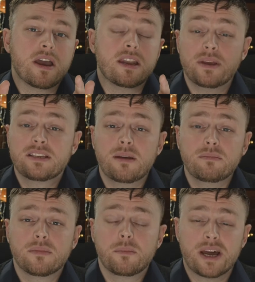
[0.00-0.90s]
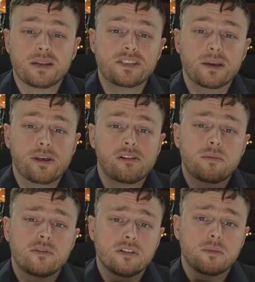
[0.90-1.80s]
In the meantime, my name's
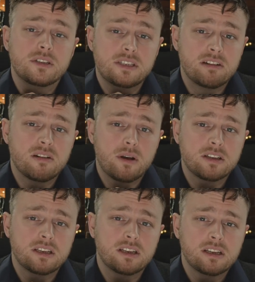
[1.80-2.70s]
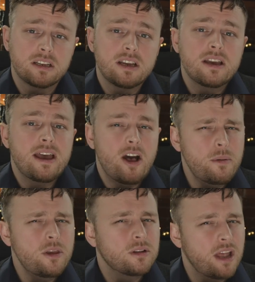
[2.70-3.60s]
Pilgrim from Cinerobota,
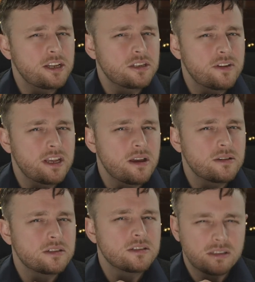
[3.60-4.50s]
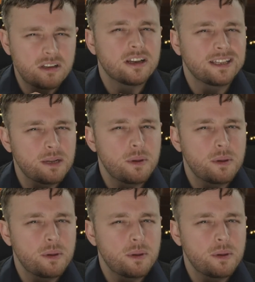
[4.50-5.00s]
helping you light your videos to look a little